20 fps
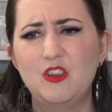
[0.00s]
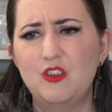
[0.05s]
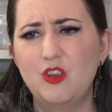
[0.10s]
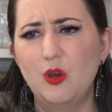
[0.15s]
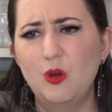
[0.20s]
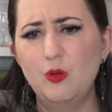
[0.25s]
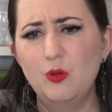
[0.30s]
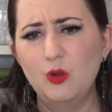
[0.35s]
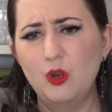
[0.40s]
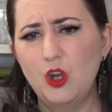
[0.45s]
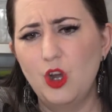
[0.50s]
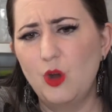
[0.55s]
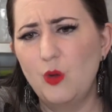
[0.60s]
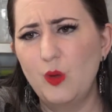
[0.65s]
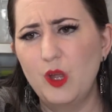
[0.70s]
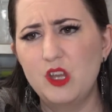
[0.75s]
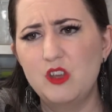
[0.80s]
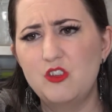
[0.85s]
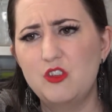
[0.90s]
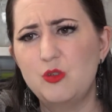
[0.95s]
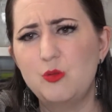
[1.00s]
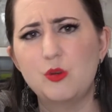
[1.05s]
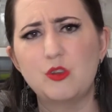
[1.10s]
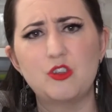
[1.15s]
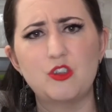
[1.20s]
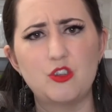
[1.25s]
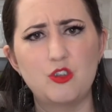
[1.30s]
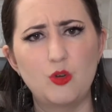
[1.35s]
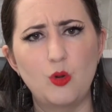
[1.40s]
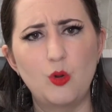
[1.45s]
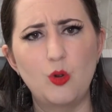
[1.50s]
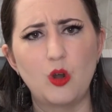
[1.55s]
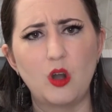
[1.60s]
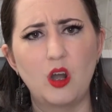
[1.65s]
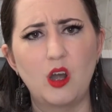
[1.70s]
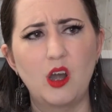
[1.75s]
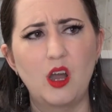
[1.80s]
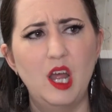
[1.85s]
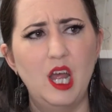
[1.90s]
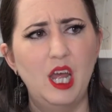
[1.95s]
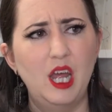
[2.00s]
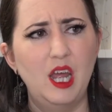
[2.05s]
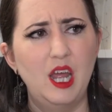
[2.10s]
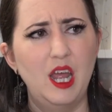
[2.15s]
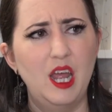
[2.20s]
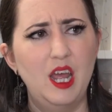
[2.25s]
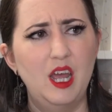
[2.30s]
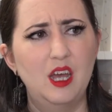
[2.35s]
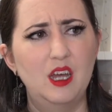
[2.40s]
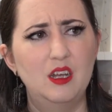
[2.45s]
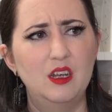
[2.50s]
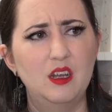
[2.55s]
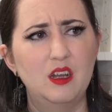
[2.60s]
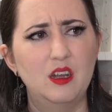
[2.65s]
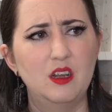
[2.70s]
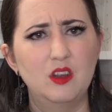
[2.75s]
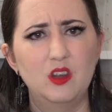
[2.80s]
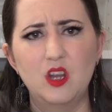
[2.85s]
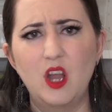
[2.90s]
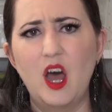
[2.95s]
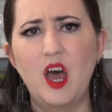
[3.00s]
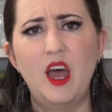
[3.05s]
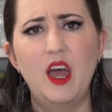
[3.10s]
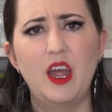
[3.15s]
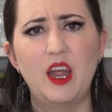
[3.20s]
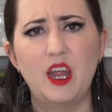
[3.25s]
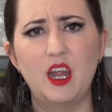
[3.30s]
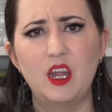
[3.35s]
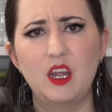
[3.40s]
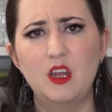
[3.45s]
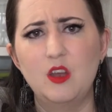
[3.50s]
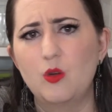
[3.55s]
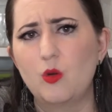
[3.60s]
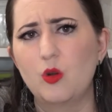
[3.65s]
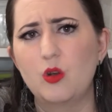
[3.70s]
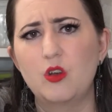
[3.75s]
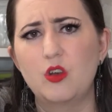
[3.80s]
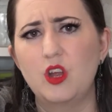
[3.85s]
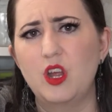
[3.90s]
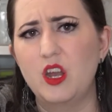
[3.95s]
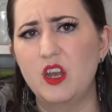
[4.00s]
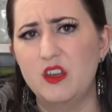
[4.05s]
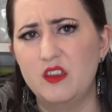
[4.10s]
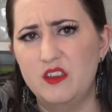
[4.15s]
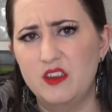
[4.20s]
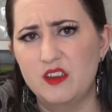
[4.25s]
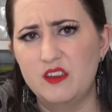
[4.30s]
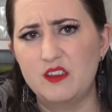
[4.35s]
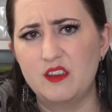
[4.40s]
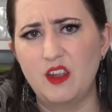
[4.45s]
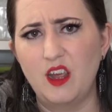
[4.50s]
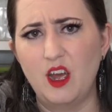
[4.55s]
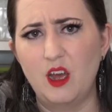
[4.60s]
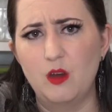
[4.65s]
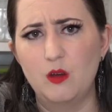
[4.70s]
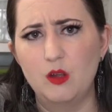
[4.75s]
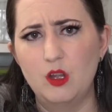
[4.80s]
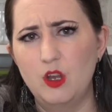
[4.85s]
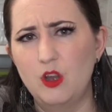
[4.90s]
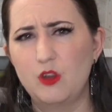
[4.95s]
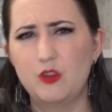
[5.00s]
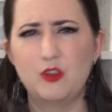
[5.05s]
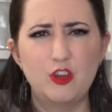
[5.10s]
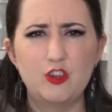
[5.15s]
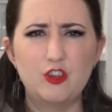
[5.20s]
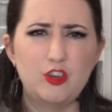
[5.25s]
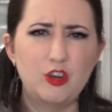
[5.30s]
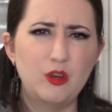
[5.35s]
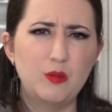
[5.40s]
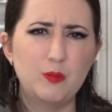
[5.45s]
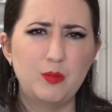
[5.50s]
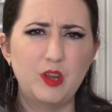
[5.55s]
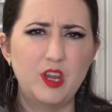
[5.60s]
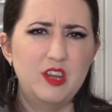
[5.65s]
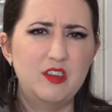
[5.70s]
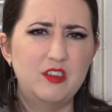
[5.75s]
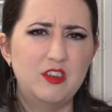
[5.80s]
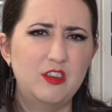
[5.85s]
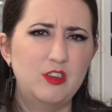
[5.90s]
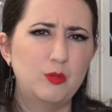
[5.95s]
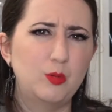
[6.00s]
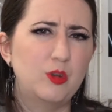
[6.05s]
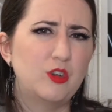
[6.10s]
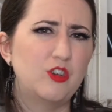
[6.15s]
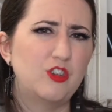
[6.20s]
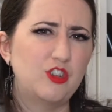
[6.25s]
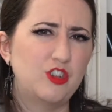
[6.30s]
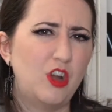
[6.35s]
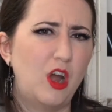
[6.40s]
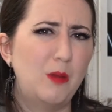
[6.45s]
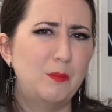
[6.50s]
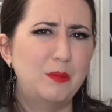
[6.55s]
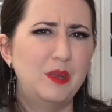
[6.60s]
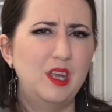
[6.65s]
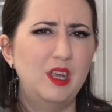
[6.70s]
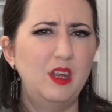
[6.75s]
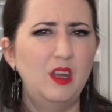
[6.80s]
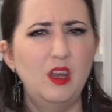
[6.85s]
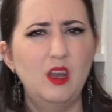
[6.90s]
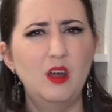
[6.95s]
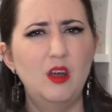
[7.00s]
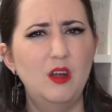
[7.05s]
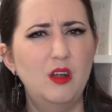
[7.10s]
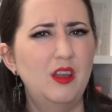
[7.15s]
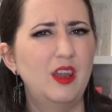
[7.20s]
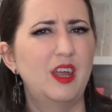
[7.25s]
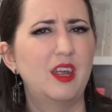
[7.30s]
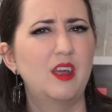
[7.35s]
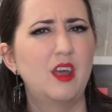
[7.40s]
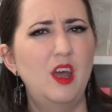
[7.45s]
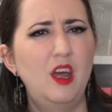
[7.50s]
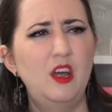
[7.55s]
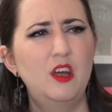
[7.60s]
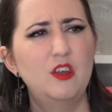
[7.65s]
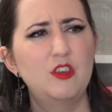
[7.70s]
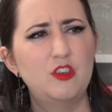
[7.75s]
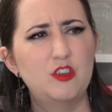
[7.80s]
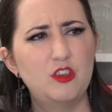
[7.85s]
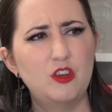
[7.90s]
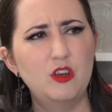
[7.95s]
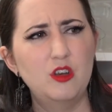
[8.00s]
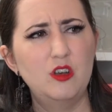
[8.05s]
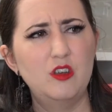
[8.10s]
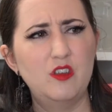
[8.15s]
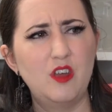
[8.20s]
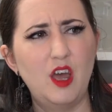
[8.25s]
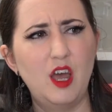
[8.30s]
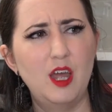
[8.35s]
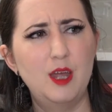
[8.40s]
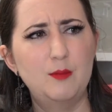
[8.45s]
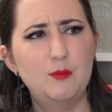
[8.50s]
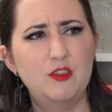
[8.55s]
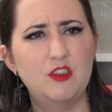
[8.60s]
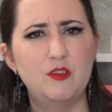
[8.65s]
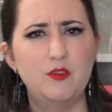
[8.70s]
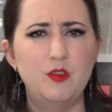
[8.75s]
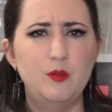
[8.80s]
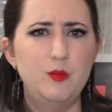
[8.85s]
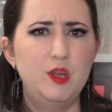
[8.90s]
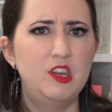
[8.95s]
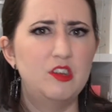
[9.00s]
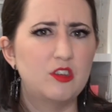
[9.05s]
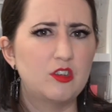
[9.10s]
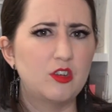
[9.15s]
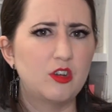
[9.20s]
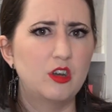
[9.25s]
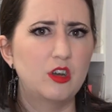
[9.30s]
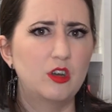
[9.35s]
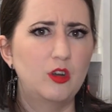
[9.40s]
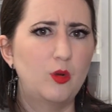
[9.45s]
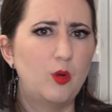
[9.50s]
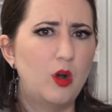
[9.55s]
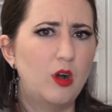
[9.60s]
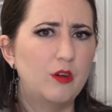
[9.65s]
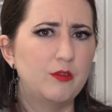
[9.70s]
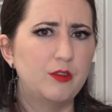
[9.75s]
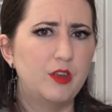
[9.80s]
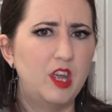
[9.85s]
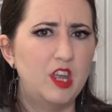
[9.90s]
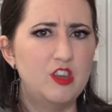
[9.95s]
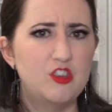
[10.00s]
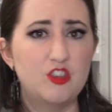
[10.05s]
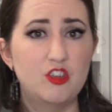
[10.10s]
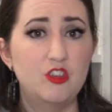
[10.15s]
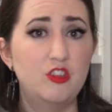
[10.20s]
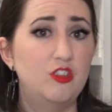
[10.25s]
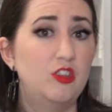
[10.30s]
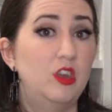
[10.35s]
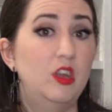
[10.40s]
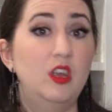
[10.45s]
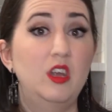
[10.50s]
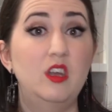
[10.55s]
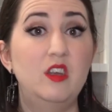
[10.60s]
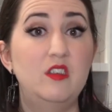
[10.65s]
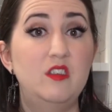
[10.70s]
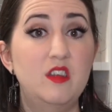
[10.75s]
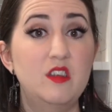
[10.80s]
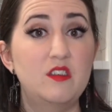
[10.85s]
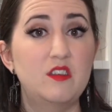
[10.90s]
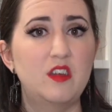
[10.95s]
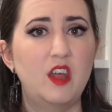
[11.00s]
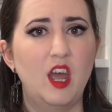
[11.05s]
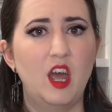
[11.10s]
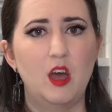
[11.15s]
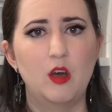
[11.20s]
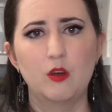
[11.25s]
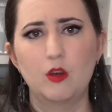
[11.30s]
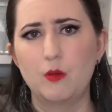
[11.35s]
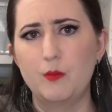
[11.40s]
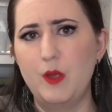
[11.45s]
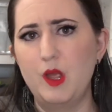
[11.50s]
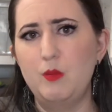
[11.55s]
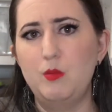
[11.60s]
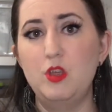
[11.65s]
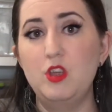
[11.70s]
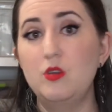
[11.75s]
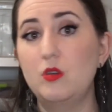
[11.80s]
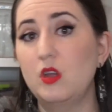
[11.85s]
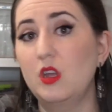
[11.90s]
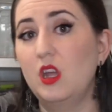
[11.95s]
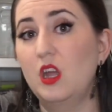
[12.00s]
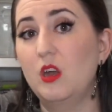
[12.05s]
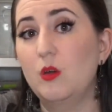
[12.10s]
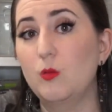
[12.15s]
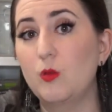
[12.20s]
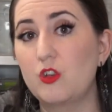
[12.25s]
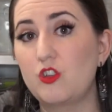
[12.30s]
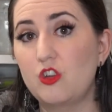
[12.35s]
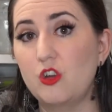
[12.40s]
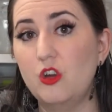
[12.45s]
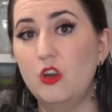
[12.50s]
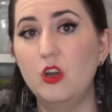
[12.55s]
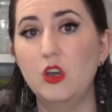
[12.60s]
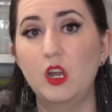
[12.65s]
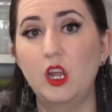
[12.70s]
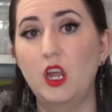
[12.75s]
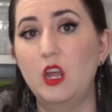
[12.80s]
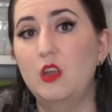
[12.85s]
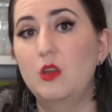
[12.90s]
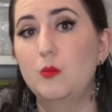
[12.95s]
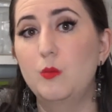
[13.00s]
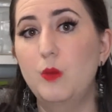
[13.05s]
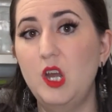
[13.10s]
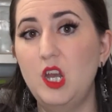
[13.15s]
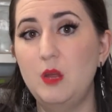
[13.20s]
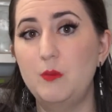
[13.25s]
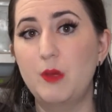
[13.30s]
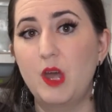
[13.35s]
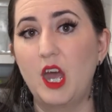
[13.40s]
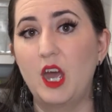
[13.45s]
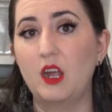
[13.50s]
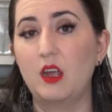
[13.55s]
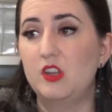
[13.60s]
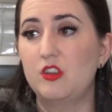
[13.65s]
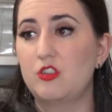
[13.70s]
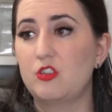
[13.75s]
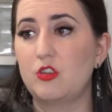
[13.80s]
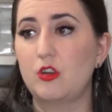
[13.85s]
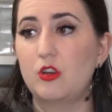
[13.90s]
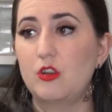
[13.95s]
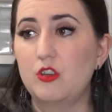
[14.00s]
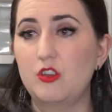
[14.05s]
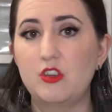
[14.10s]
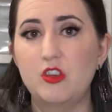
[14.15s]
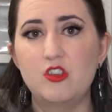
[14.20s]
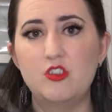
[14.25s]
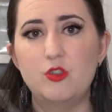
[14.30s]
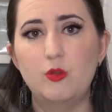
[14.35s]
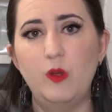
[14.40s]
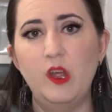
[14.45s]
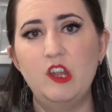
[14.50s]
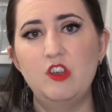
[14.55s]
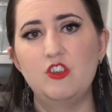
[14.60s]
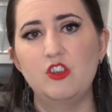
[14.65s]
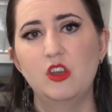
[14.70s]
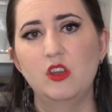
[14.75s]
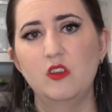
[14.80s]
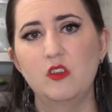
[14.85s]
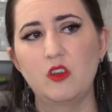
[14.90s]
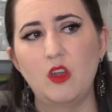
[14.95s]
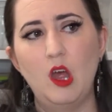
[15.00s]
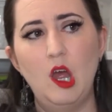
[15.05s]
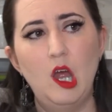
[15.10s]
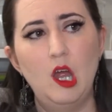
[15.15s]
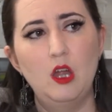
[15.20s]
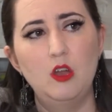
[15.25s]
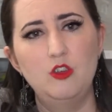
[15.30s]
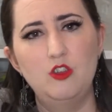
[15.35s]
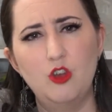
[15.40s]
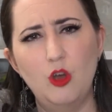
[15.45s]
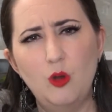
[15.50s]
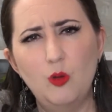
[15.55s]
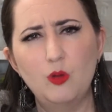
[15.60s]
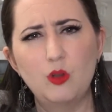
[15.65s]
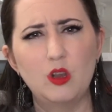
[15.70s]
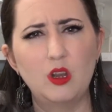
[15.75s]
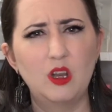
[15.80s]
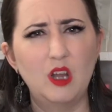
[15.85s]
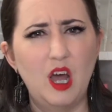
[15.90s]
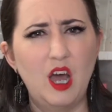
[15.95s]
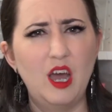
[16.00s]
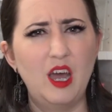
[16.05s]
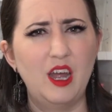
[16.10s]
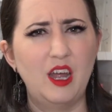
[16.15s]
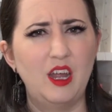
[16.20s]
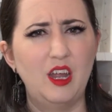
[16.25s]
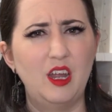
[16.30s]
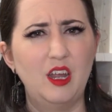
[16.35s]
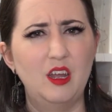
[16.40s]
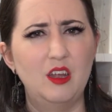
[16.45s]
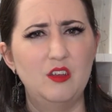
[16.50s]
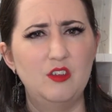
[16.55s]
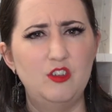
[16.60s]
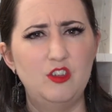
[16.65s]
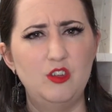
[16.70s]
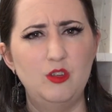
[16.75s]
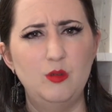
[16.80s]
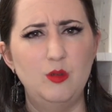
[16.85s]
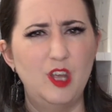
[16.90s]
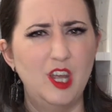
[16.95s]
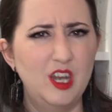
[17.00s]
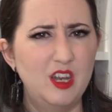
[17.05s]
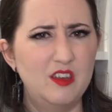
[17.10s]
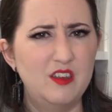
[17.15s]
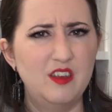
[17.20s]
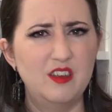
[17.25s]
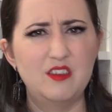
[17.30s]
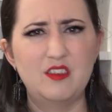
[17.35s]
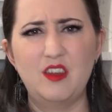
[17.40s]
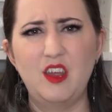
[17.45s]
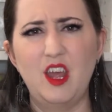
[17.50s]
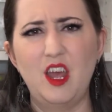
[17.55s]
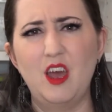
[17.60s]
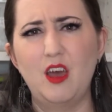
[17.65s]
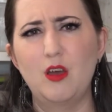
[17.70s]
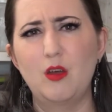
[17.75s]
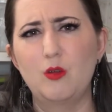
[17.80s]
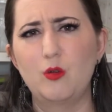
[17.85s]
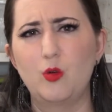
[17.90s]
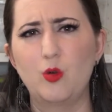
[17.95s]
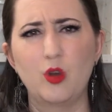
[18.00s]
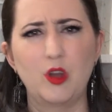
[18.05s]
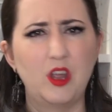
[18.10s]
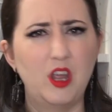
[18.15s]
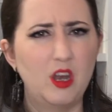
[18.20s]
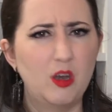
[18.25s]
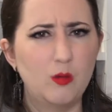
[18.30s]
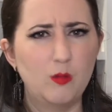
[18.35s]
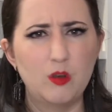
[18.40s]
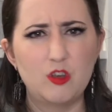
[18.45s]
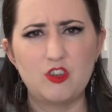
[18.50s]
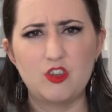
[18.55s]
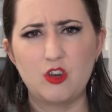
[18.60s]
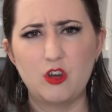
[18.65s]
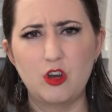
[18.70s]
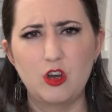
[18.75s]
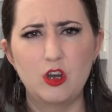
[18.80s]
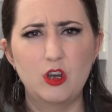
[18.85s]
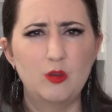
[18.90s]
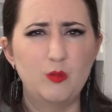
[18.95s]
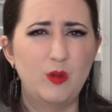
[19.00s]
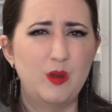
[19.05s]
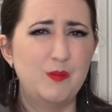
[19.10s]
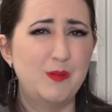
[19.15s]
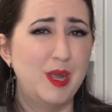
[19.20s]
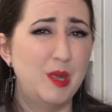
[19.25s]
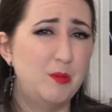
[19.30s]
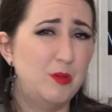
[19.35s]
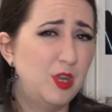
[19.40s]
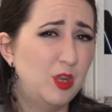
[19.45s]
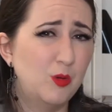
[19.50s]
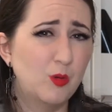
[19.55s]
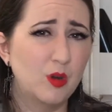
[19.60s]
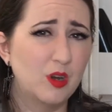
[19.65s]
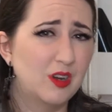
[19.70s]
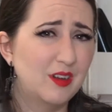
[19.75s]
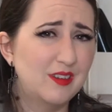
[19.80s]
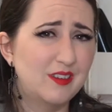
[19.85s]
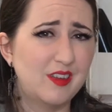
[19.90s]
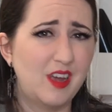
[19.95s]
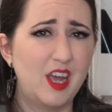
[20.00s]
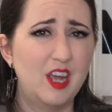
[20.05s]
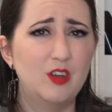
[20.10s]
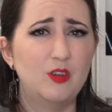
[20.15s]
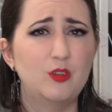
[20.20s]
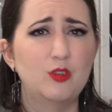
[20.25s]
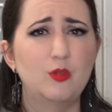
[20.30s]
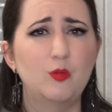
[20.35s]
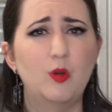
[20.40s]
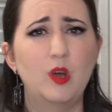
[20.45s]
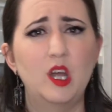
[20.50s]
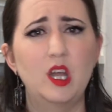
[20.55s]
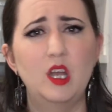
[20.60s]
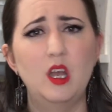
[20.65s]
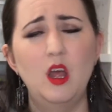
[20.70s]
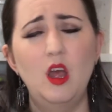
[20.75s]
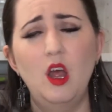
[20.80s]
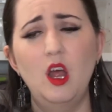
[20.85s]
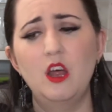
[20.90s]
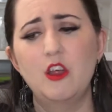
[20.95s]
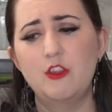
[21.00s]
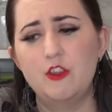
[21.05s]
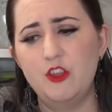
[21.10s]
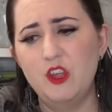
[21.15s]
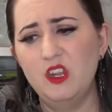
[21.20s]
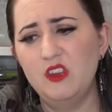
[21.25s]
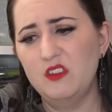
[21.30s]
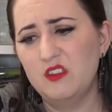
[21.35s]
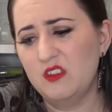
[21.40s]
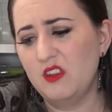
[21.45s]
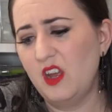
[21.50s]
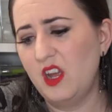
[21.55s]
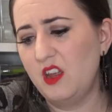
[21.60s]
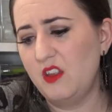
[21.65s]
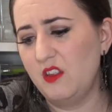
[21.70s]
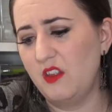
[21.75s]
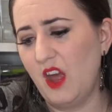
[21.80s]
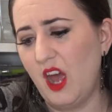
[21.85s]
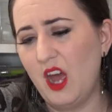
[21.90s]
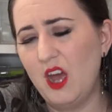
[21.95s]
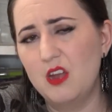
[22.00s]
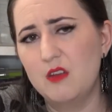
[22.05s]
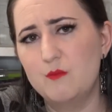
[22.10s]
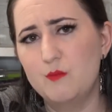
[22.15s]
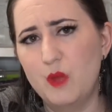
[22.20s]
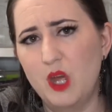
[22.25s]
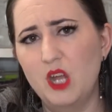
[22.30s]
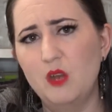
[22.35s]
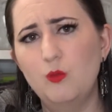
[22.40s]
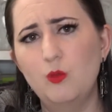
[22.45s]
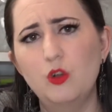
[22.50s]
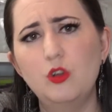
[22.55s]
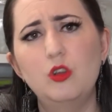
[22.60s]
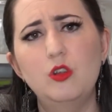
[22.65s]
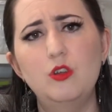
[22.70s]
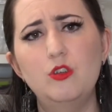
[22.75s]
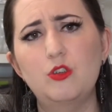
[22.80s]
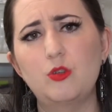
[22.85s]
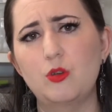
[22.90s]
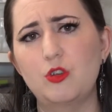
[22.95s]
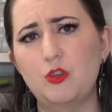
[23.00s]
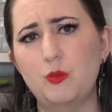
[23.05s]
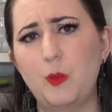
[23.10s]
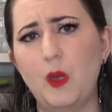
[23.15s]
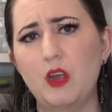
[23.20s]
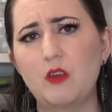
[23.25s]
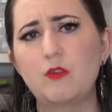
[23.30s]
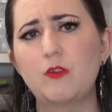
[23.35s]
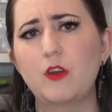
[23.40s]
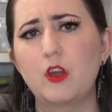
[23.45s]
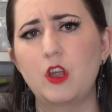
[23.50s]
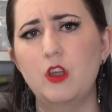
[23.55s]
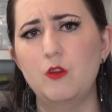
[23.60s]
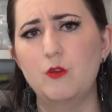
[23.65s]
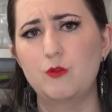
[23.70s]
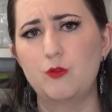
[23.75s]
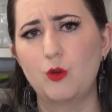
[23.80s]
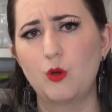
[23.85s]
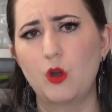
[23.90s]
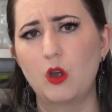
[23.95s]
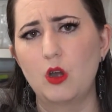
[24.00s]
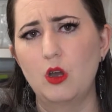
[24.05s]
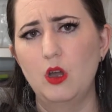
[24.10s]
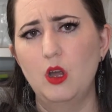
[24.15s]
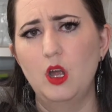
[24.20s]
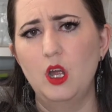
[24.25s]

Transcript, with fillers: Don't go into a store and lie in order to get a discount. You know, there's certain places when you're shopping, you know, like certain times if you meet certain qualifications, you can get a discount or maybe you can get a return and get your money back in certain situations. Don't lie to get a discount or get a return when maybe you weren't entitled to one. Things like that, men will lose respect for you for.